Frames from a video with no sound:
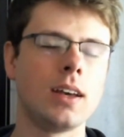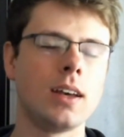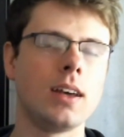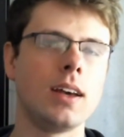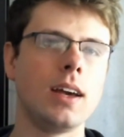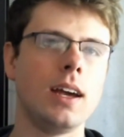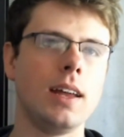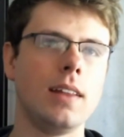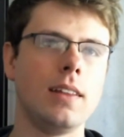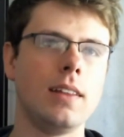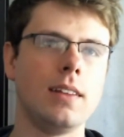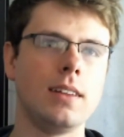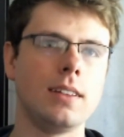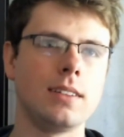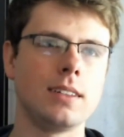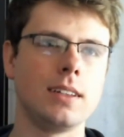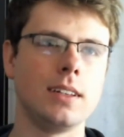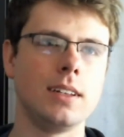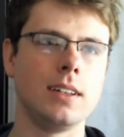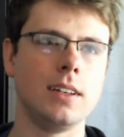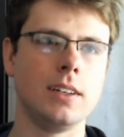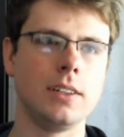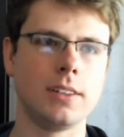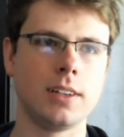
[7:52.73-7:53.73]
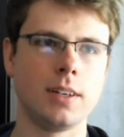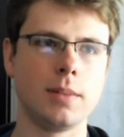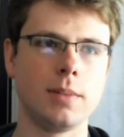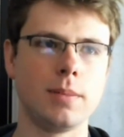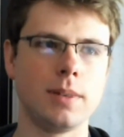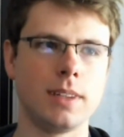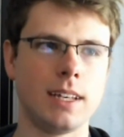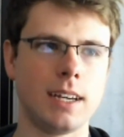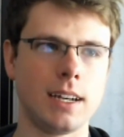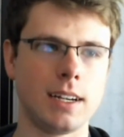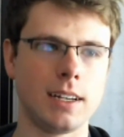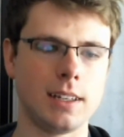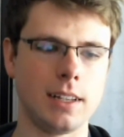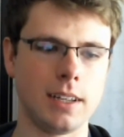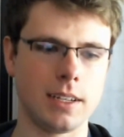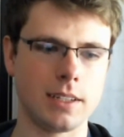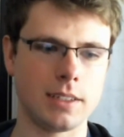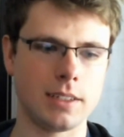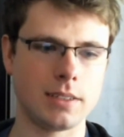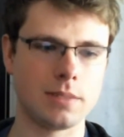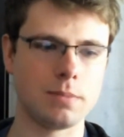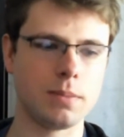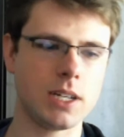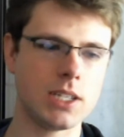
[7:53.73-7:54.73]
and it's going to interpret that click
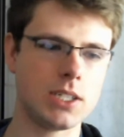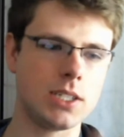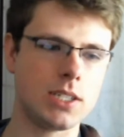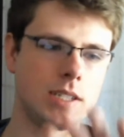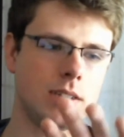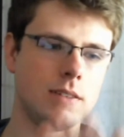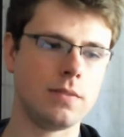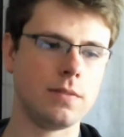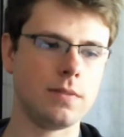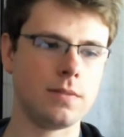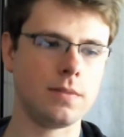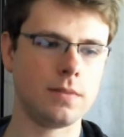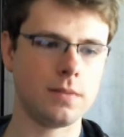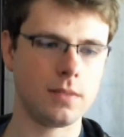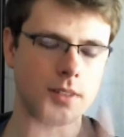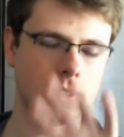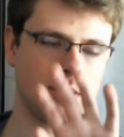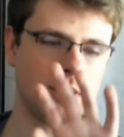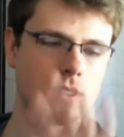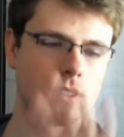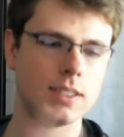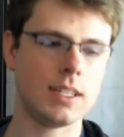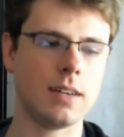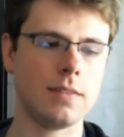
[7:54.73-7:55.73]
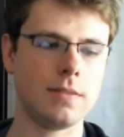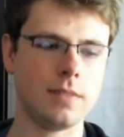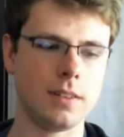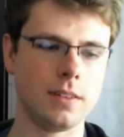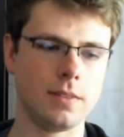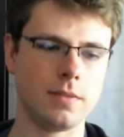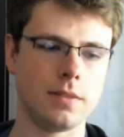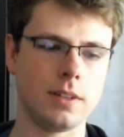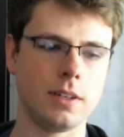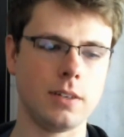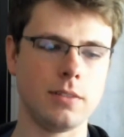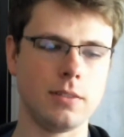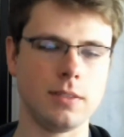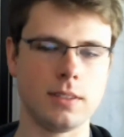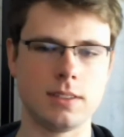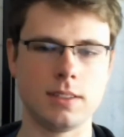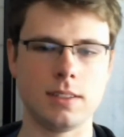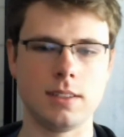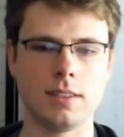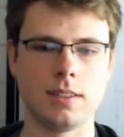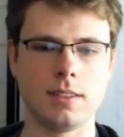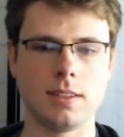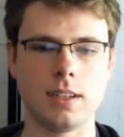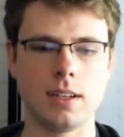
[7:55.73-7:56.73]
as a bunch of stuff in
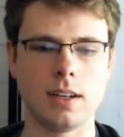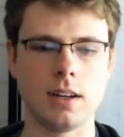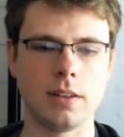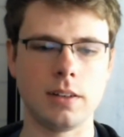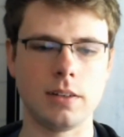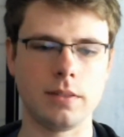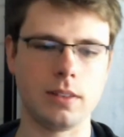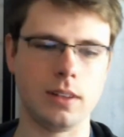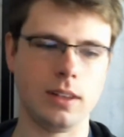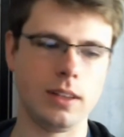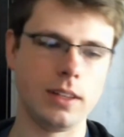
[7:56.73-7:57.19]
frequencies that aren't really